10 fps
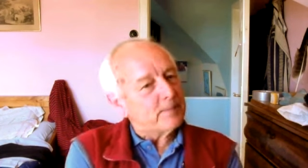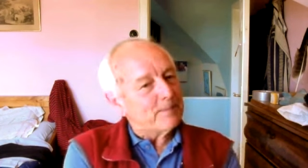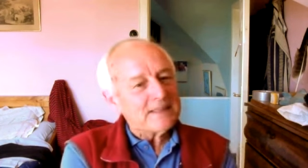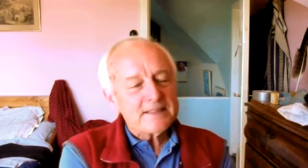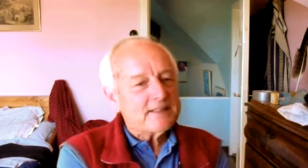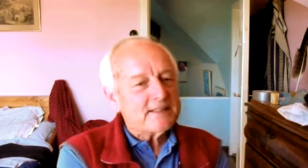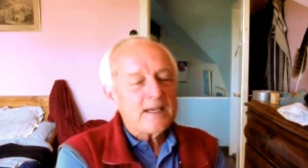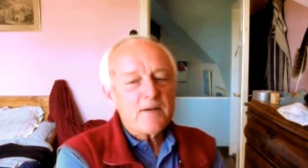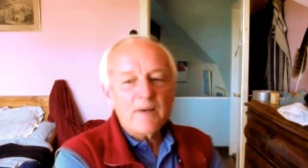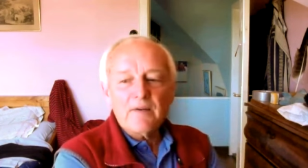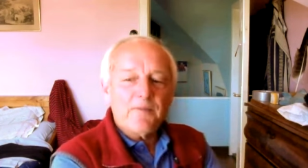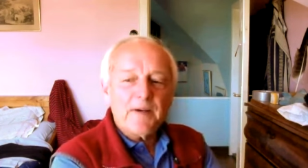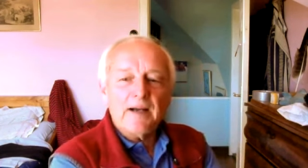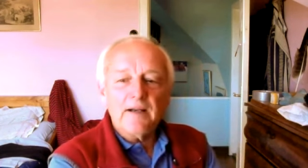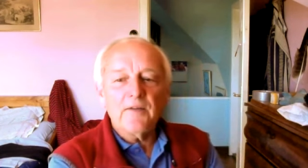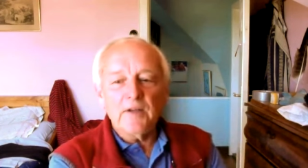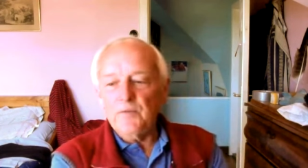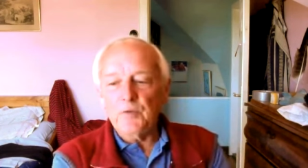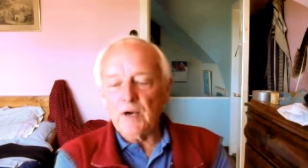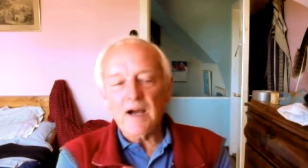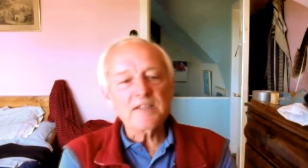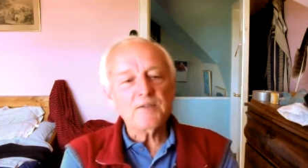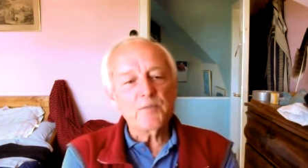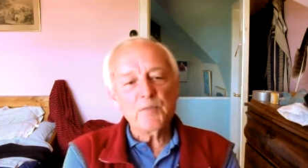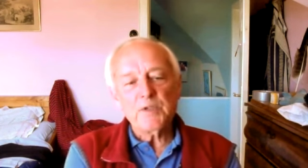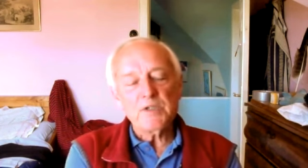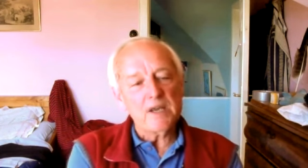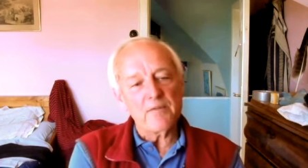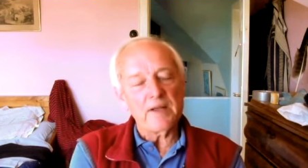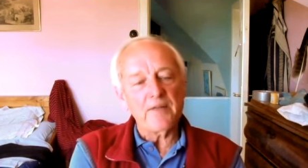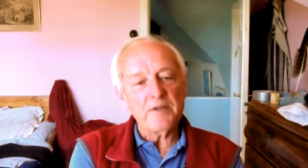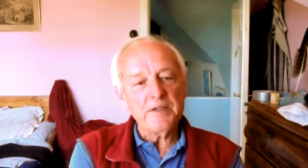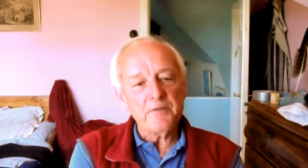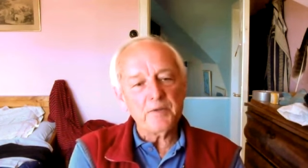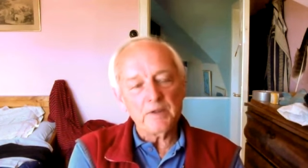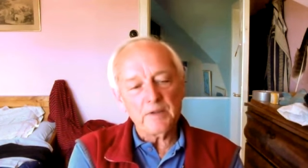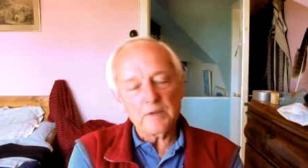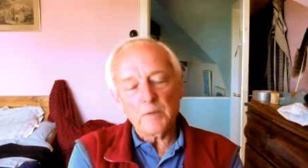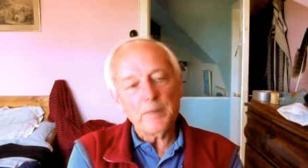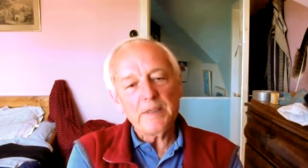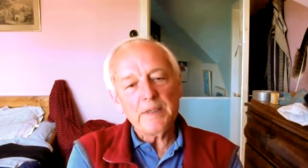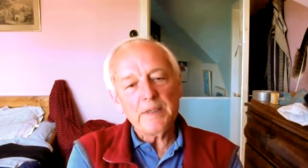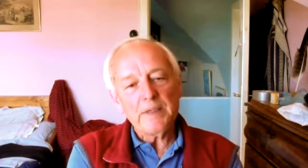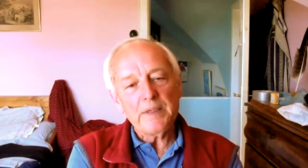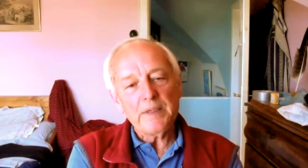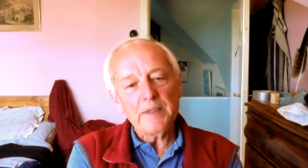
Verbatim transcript: must say one final thing for us which have another different opinion